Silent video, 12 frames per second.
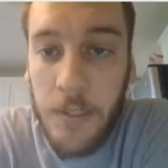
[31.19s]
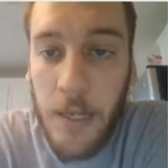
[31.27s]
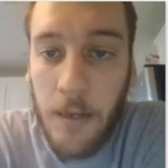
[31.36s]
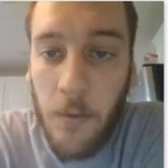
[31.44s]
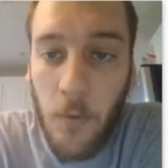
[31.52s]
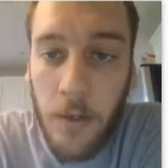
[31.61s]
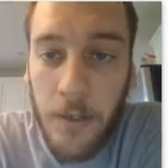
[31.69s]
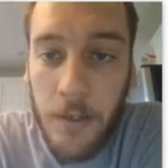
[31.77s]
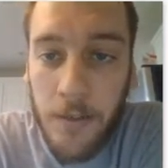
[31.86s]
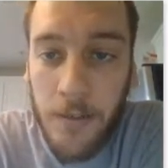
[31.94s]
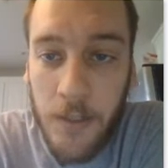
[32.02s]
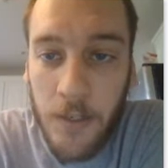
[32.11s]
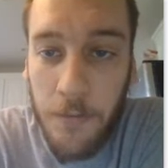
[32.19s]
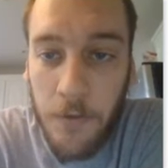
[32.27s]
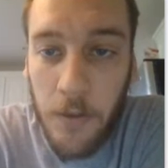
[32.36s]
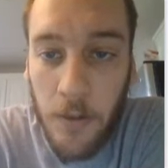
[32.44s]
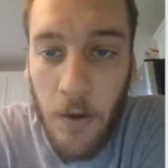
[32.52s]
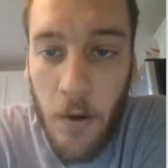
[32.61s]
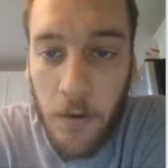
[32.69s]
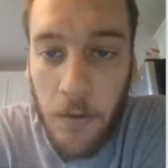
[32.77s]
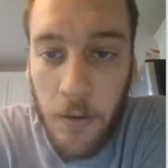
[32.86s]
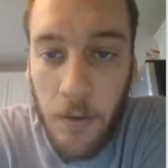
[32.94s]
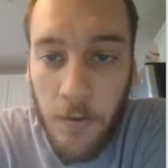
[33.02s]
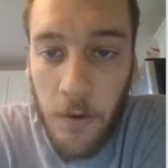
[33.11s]
Second one is significantly harder
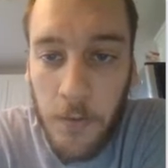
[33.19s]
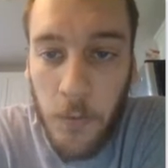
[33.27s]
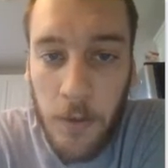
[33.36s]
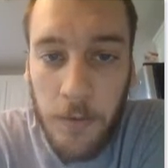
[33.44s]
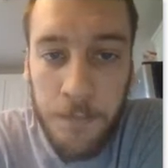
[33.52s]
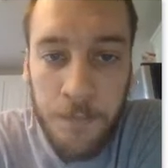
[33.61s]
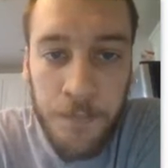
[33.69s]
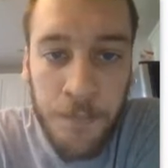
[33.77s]
than the first one.